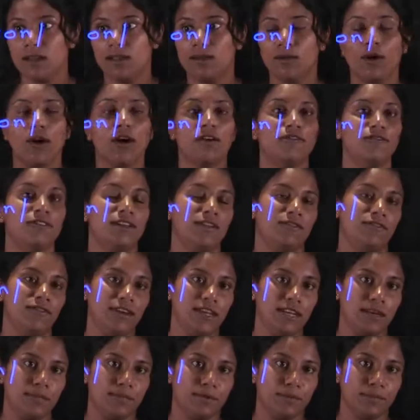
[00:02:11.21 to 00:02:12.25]
law of
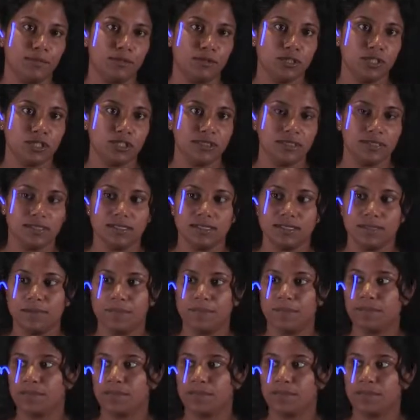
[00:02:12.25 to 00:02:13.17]
definite proportions.